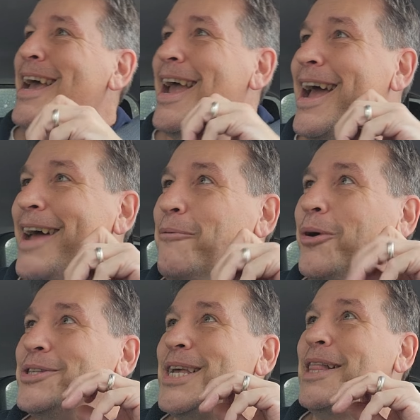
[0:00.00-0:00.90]
And
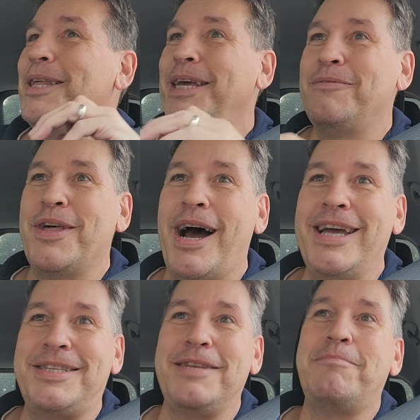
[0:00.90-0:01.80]
once I leave the
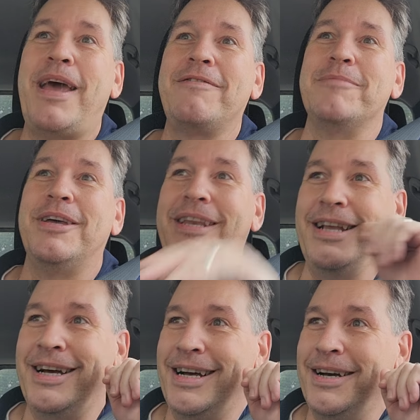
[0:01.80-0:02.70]
icy pavement,
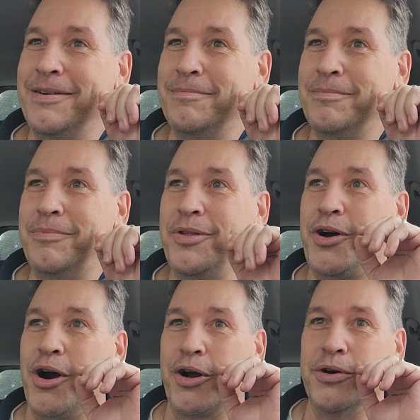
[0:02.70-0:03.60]
the
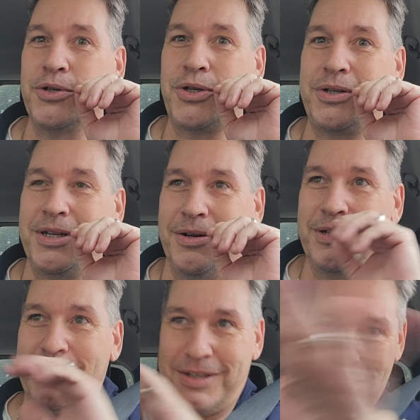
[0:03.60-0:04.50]
car goes,
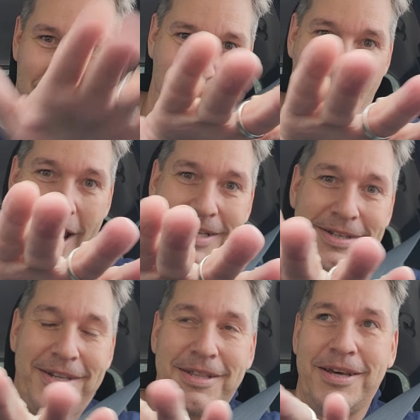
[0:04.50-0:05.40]
it
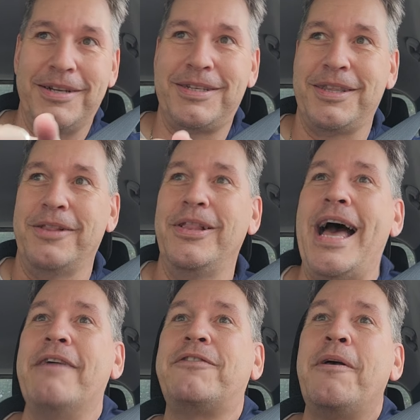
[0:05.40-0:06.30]
cranks to the
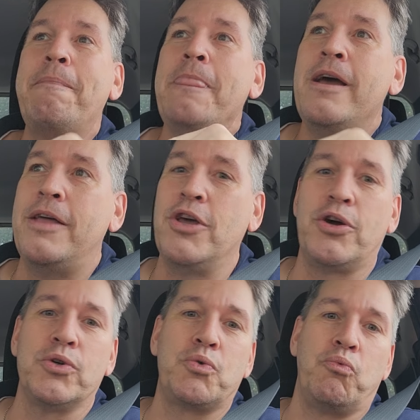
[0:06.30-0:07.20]
left, and then
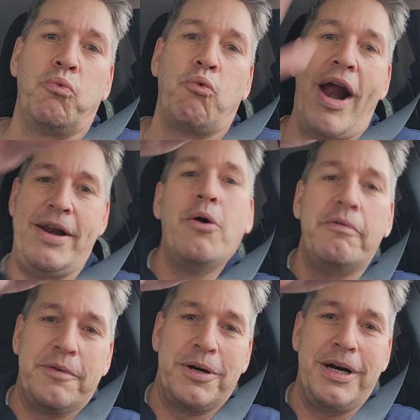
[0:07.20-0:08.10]
goes right
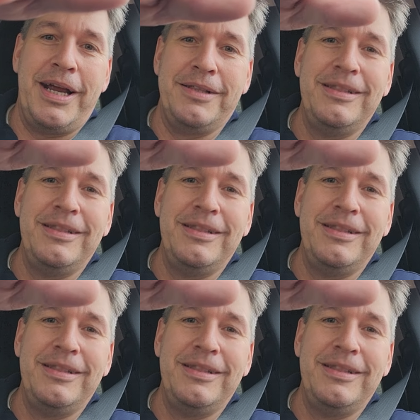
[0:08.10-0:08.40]
over a